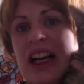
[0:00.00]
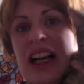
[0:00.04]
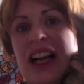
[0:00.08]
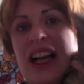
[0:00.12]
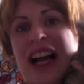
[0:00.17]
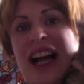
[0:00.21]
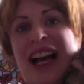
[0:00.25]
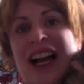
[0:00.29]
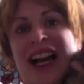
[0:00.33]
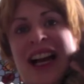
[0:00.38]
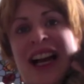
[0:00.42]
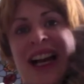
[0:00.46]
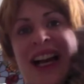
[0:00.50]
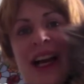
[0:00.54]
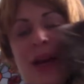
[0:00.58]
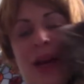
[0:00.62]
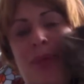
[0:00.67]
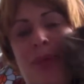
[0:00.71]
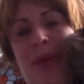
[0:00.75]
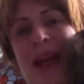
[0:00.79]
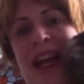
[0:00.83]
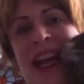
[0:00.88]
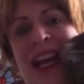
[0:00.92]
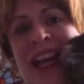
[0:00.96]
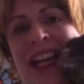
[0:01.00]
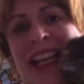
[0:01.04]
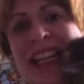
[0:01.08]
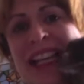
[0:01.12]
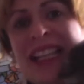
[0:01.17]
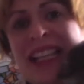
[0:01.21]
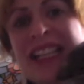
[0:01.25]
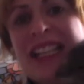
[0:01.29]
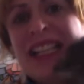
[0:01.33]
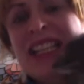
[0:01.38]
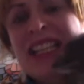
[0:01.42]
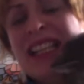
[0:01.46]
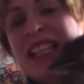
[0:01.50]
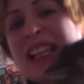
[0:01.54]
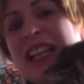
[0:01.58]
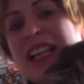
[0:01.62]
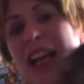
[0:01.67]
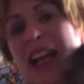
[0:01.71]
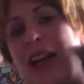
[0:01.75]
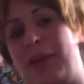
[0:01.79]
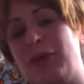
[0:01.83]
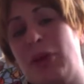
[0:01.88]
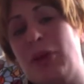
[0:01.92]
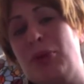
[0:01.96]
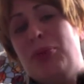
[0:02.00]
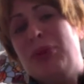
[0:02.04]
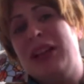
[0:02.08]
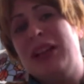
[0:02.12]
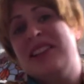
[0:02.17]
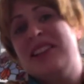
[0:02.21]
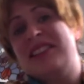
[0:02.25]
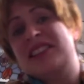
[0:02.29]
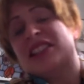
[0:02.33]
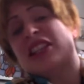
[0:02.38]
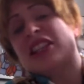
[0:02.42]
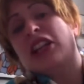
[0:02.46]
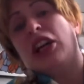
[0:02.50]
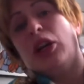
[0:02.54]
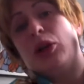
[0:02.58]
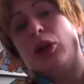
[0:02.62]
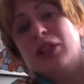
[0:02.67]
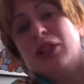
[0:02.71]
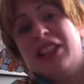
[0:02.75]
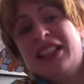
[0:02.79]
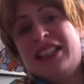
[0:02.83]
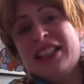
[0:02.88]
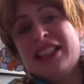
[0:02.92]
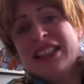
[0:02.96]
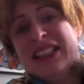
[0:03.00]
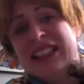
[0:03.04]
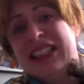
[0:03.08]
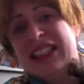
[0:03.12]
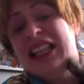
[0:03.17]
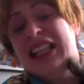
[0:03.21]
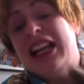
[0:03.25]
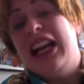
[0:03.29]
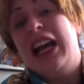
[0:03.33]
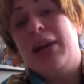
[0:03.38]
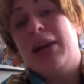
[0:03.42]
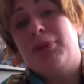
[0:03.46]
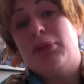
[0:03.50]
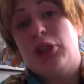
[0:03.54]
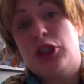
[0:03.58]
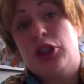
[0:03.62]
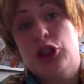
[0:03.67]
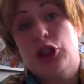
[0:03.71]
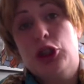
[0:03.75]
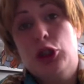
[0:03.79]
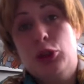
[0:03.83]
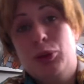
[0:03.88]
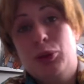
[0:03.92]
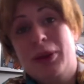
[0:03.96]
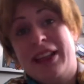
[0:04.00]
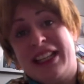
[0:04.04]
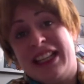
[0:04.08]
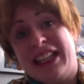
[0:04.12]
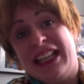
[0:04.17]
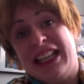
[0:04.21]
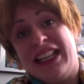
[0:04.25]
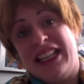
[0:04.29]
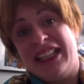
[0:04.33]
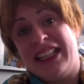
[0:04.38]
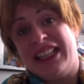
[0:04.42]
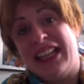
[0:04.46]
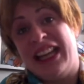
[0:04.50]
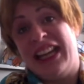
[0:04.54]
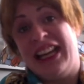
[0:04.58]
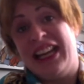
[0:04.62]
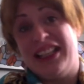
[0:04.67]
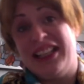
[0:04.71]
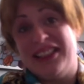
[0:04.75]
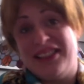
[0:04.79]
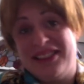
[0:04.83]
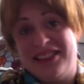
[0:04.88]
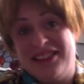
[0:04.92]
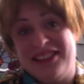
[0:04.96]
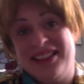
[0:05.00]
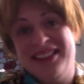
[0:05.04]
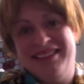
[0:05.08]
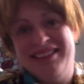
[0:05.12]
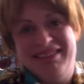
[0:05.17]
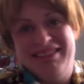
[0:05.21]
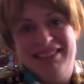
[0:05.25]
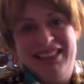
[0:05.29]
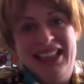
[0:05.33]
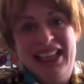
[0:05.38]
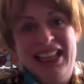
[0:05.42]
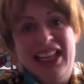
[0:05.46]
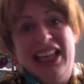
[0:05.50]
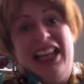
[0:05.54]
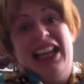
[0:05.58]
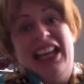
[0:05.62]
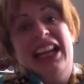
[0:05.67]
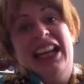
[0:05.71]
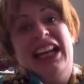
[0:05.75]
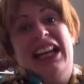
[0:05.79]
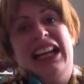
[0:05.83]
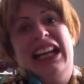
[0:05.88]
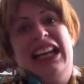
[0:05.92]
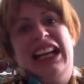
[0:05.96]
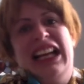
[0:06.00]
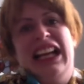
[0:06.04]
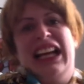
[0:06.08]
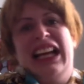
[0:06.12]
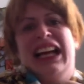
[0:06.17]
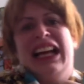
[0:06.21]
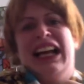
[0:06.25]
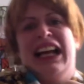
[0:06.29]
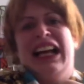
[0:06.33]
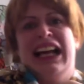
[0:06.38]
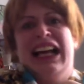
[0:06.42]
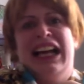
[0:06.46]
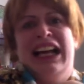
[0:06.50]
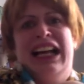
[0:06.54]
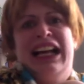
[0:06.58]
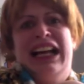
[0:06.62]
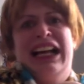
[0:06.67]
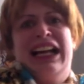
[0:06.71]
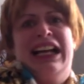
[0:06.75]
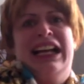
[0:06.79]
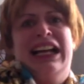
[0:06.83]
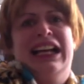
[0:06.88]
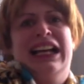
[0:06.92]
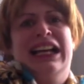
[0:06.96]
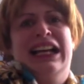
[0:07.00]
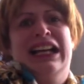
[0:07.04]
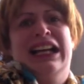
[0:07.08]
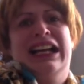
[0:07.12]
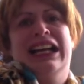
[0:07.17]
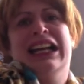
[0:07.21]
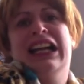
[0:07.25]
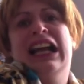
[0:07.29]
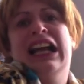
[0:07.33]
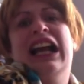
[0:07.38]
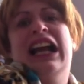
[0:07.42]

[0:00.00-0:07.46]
Hi, I'm Patty. I'm from Pensacola. I'm cool with kitty cats. Ah!